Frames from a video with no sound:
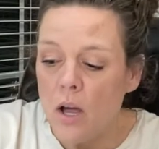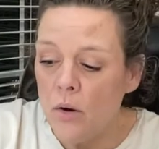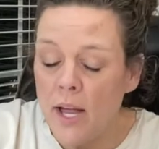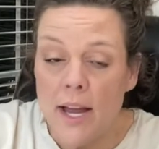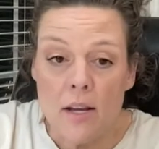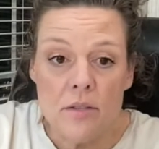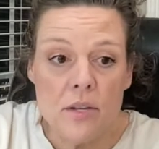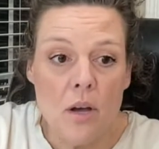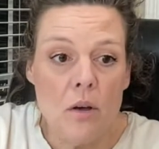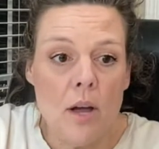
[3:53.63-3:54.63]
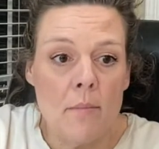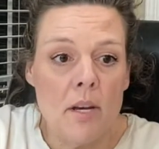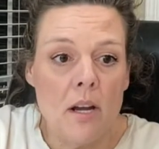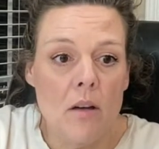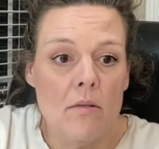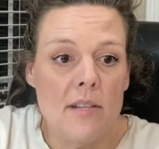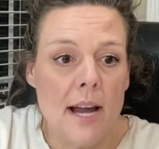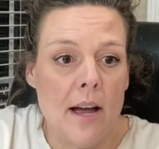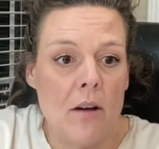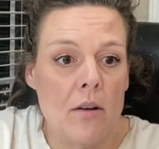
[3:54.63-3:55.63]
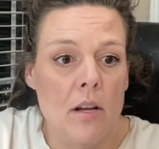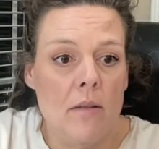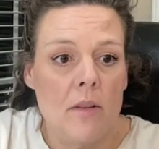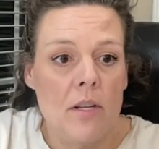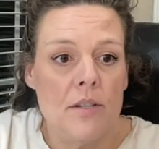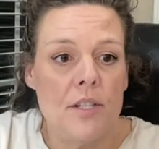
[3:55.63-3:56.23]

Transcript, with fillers: Okay, so I'm going to go down